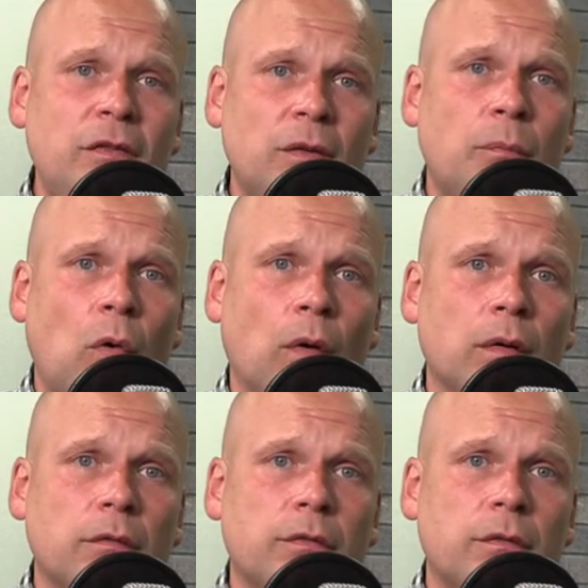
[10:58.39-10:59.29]

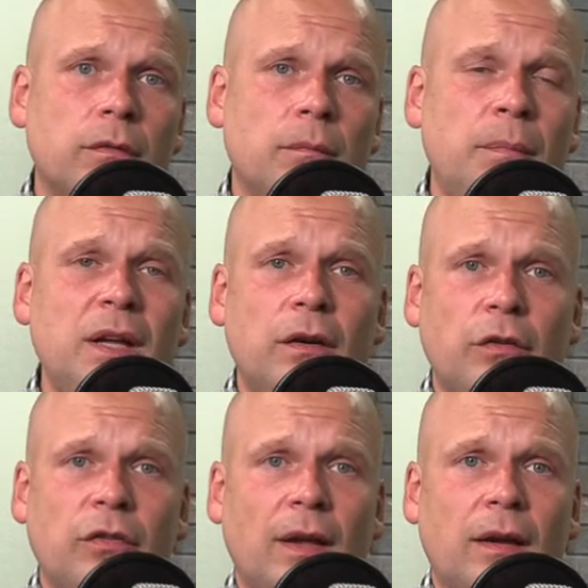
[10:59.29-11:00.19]
supportive, be
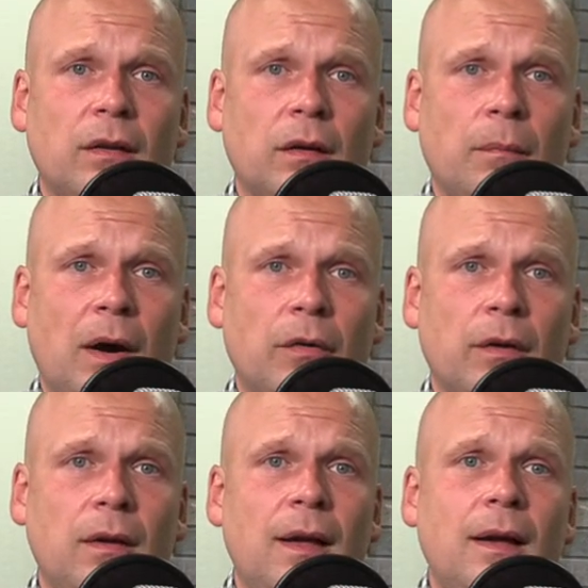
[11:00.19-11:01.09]
understanding about it,